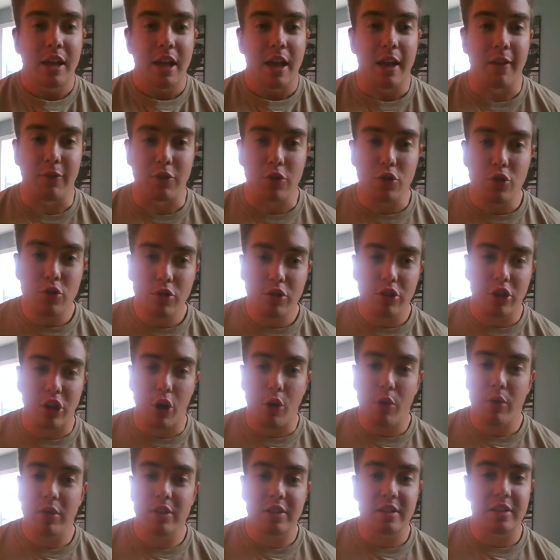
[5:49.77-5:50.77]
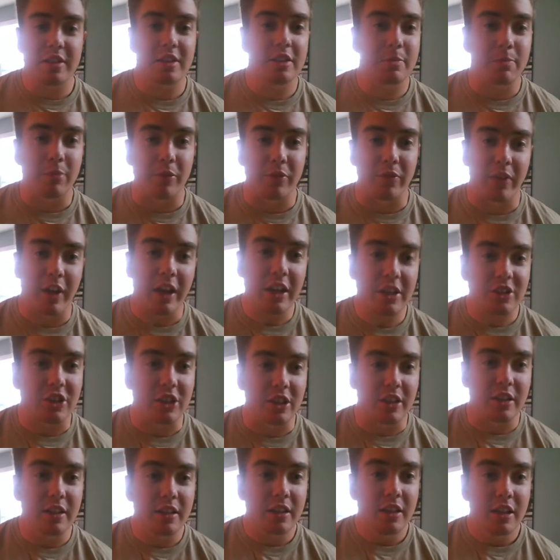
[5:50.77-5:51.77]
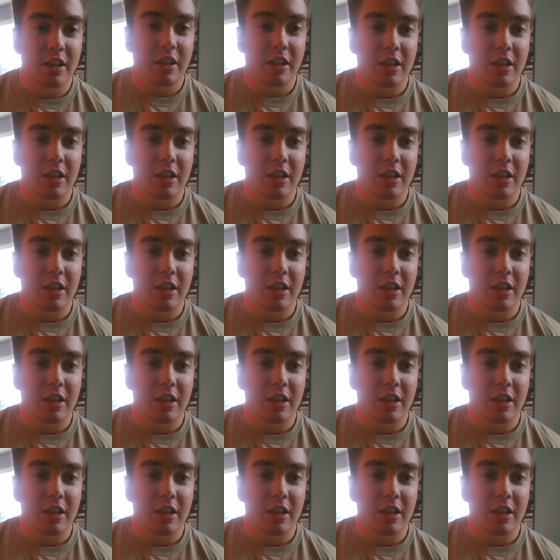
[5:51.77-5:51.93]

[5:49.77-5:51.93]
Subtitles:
If you go into this profession,